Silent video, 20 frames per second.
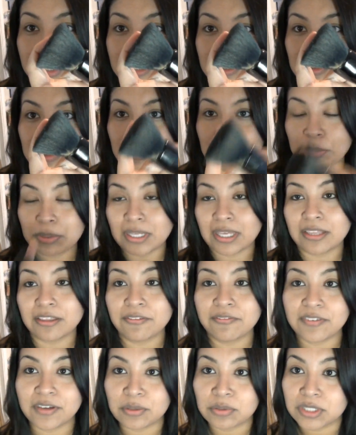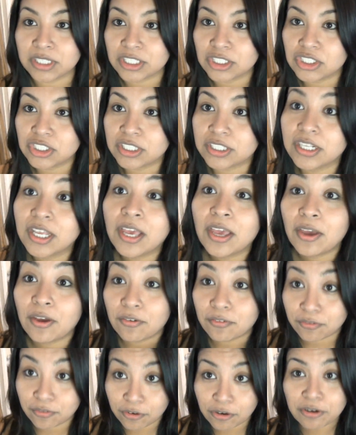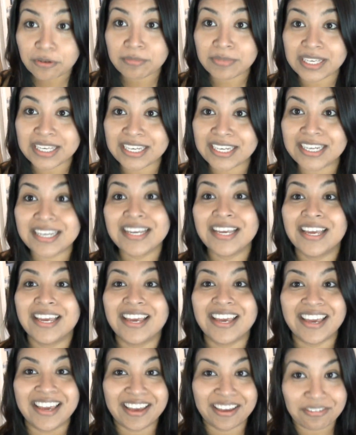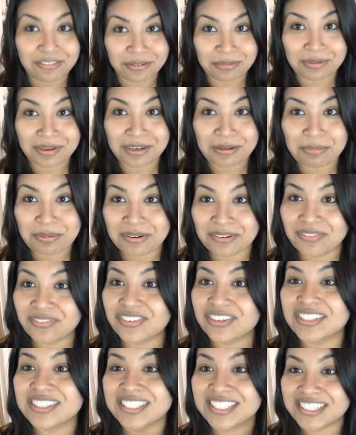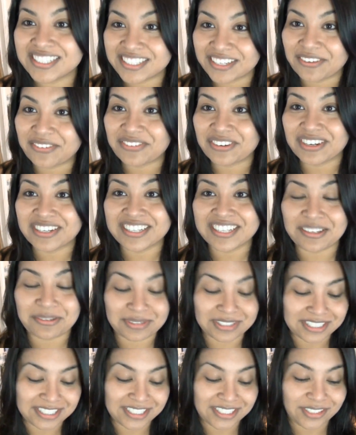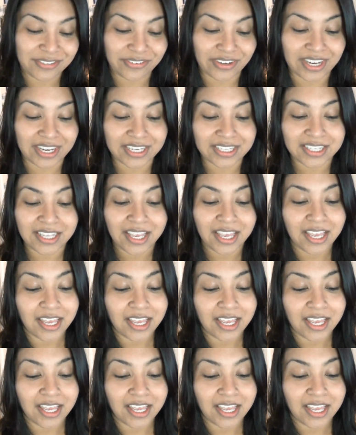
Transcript: good to apply the foundation. For me, everybody prefers it differently, which is fine.